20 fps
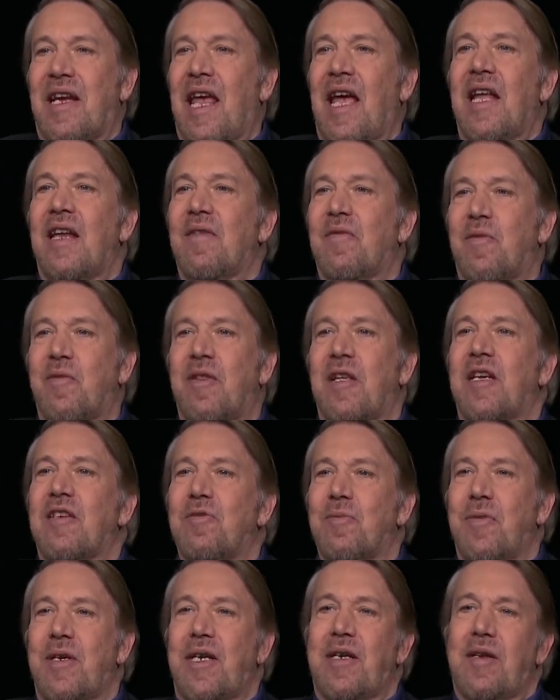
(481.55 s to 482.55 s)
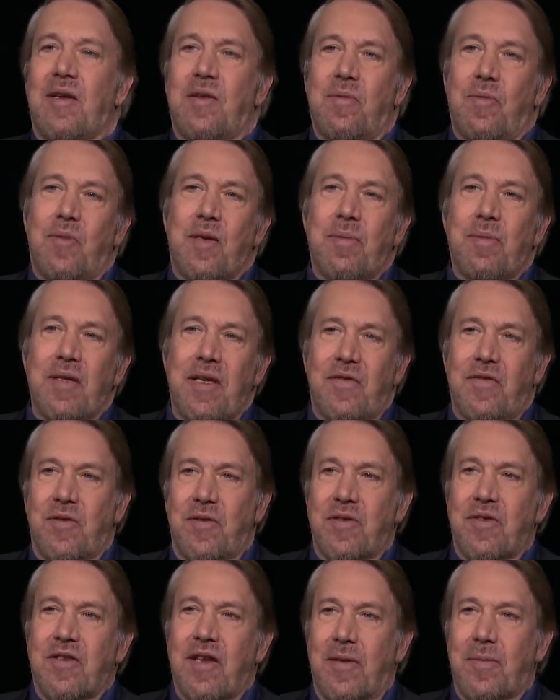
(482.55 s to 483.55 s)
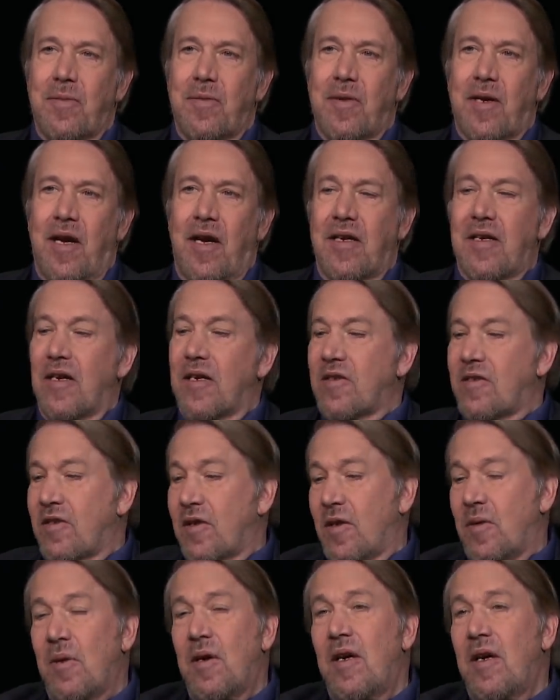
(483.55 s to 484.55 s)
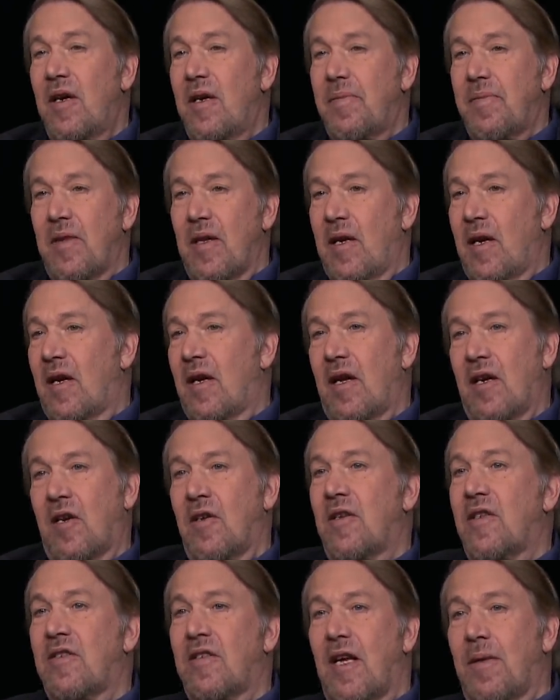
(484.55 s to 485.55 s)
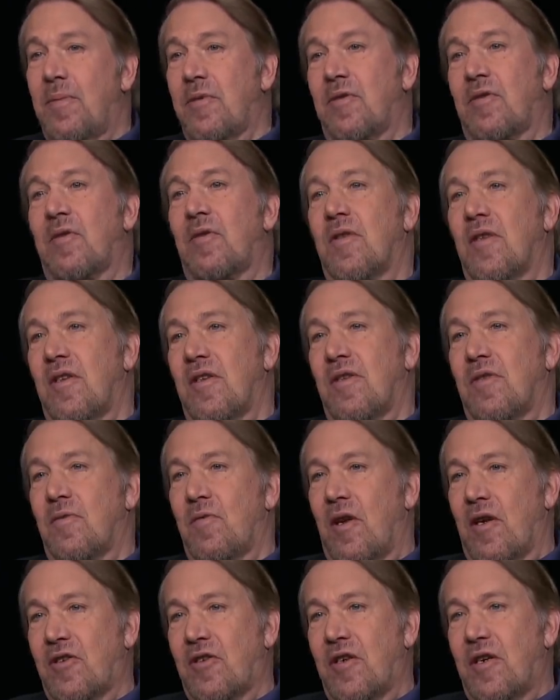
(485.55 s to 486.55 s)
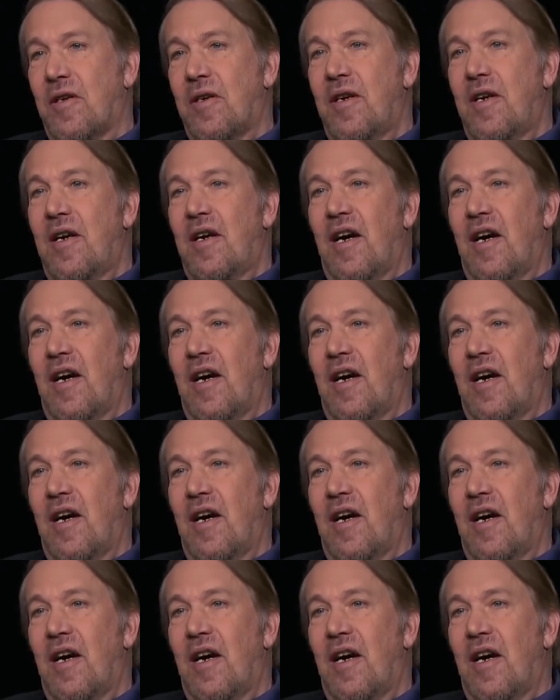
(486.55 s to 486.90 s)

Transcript: kind of things we believe are acceptable conduct. So yeah, a good example certainly is in Russia.